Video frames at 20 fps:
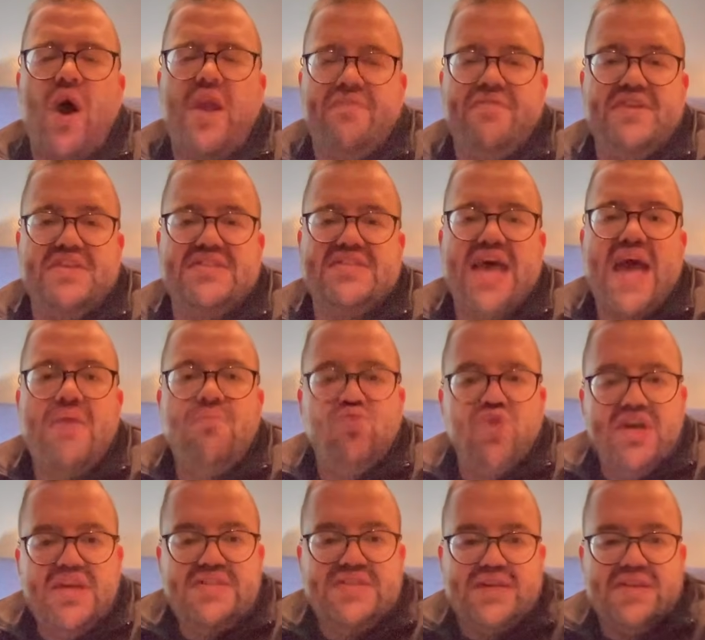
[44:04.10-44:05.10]
of the same
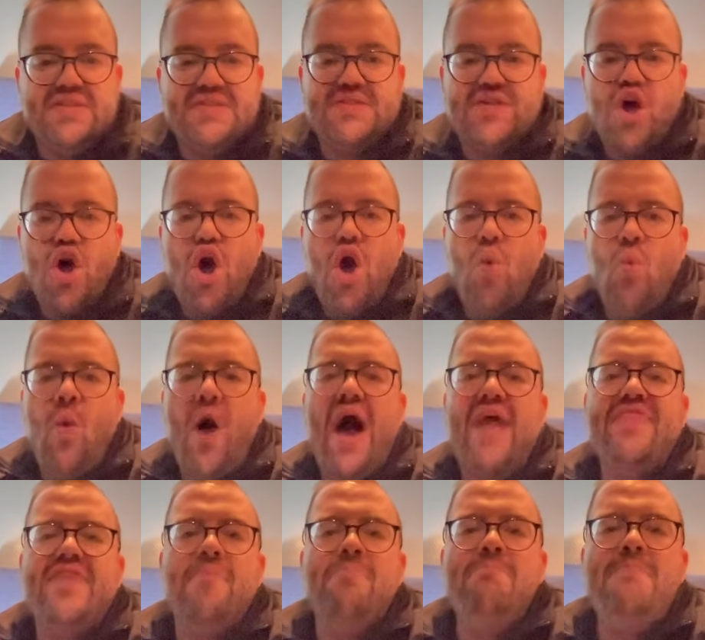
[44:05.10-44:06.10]
reasons why
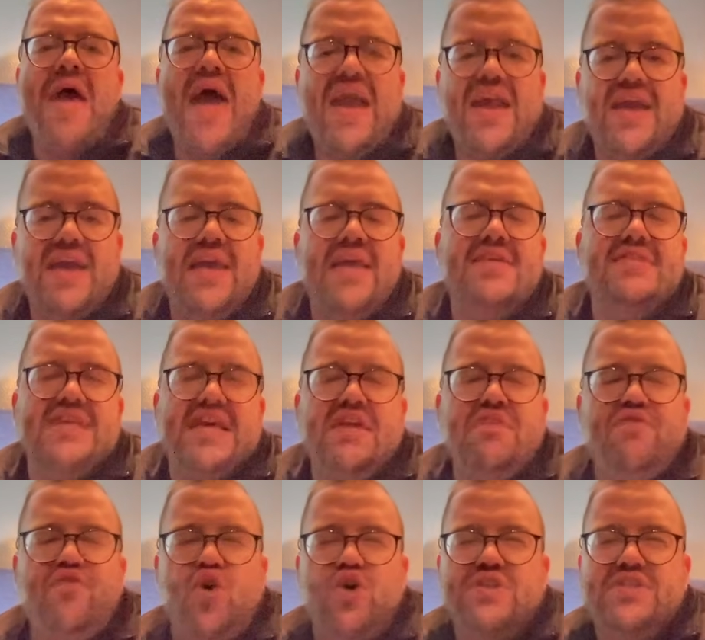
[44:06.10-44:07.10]
the MAC is
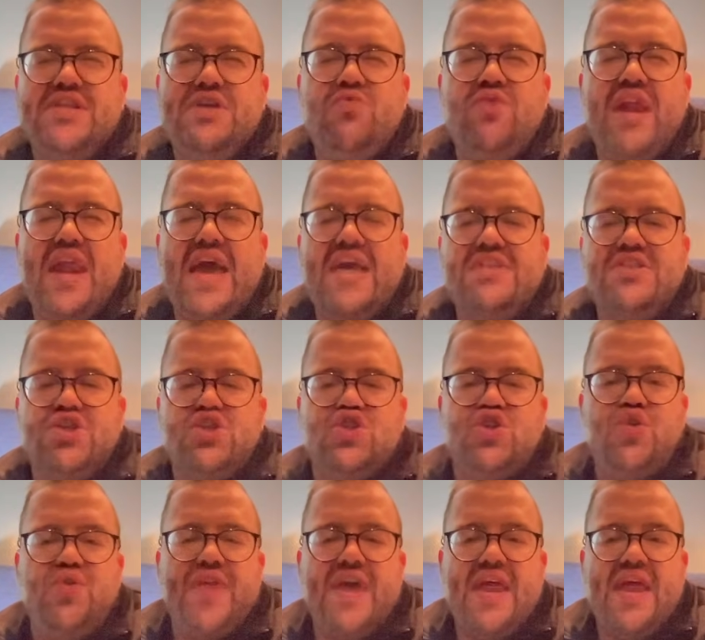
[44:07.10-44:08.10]
inversely related
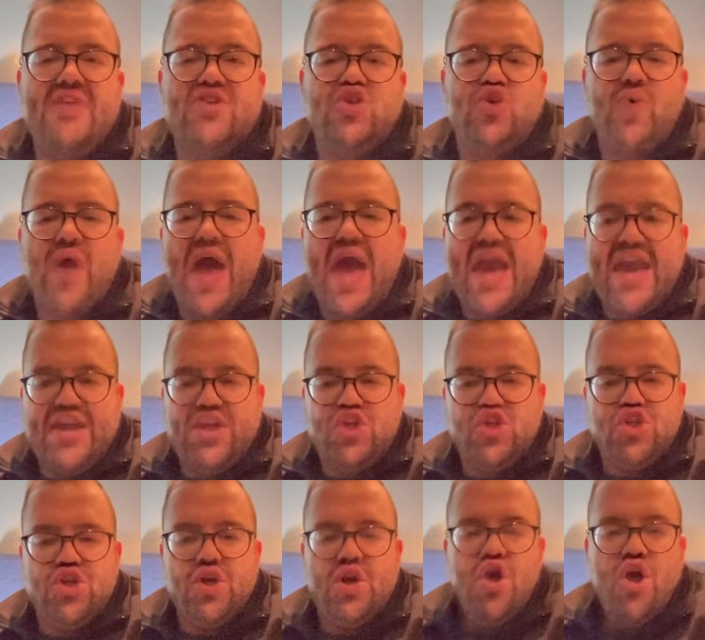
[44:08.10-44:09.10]
to
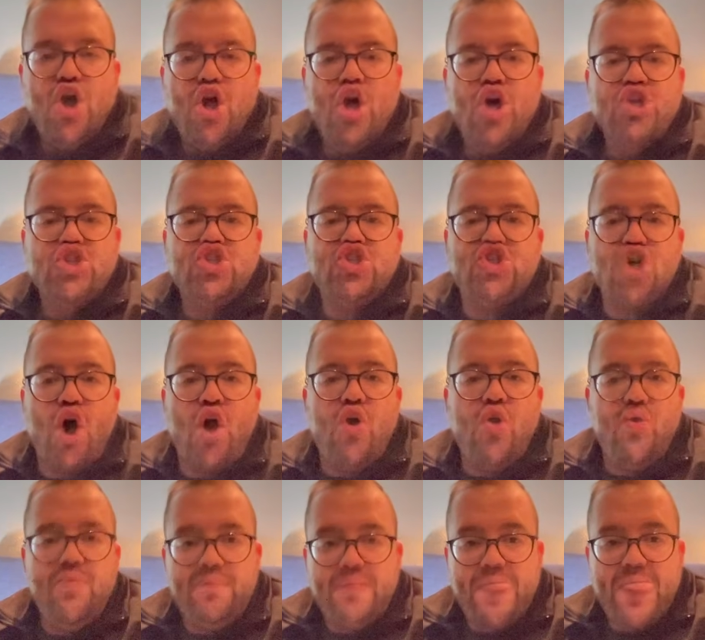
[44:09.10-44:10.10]
age. So
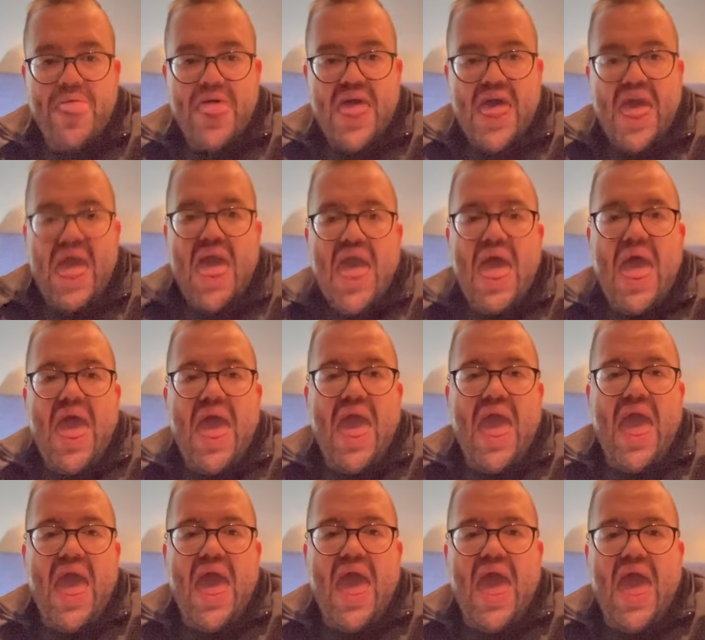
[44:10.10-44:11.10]

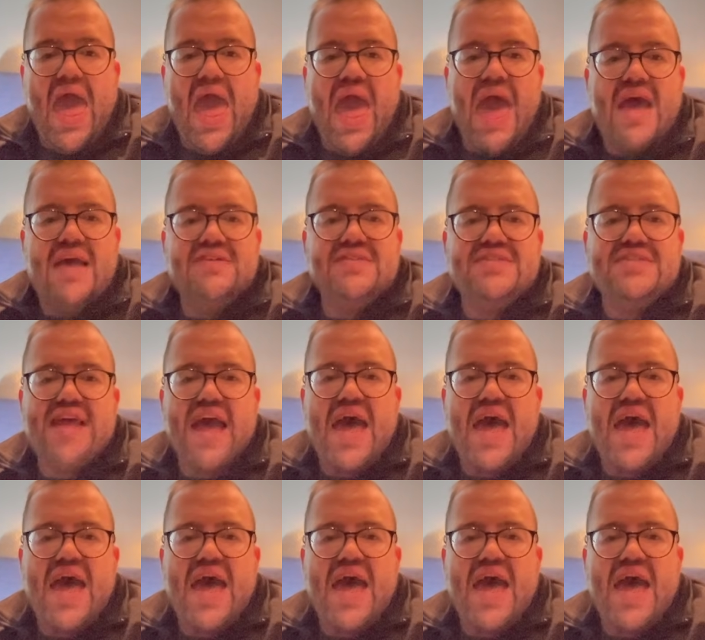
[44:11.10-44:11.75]
as